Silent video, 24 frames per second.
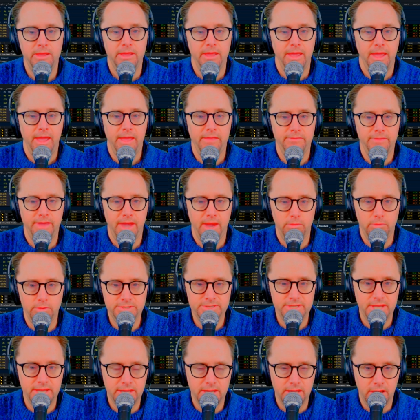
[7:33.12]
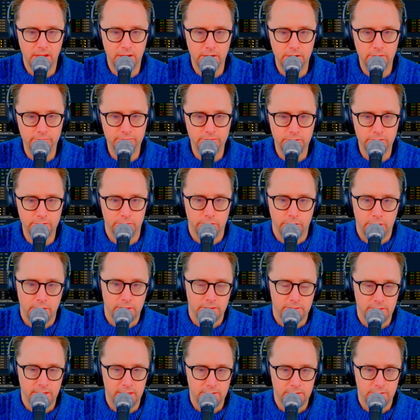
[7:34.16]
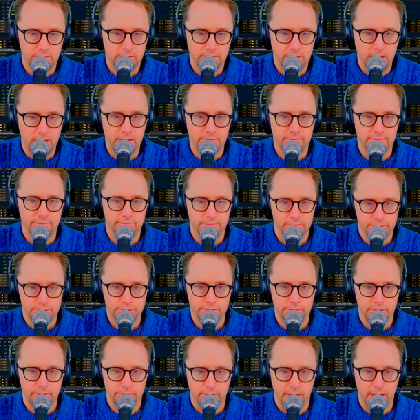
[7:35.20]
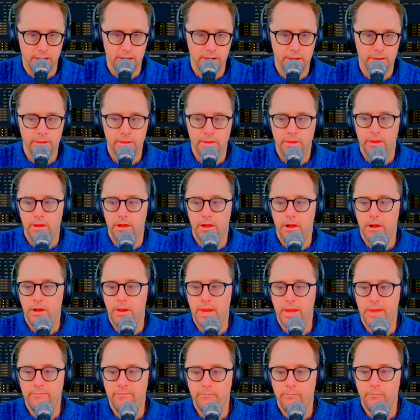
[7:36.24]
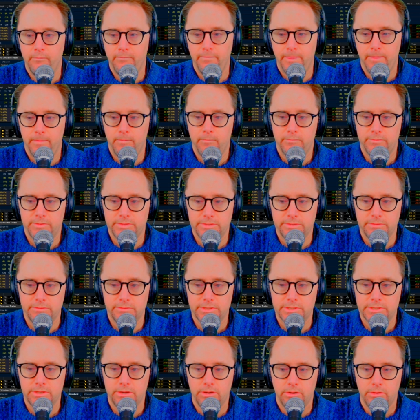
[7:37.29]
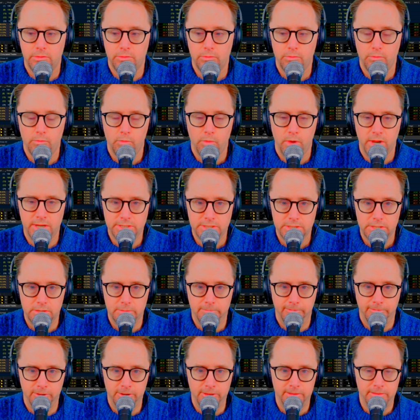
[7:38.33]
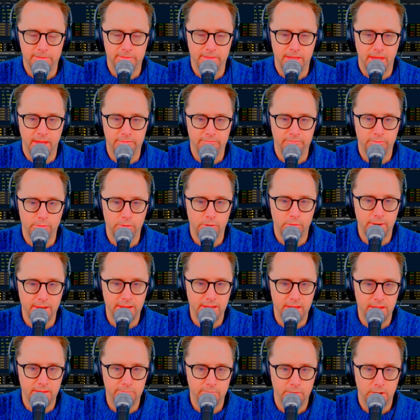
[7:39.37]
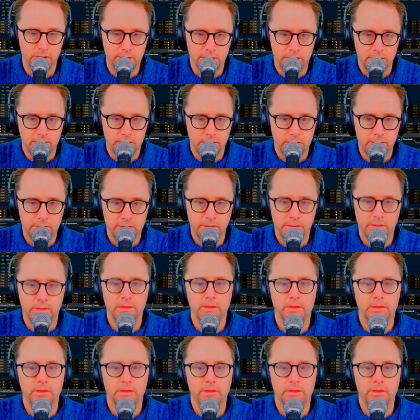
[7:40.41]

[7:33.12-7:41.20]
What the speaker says: And that will take care of you later in life if you do it right. And so what do you put that 401k money in?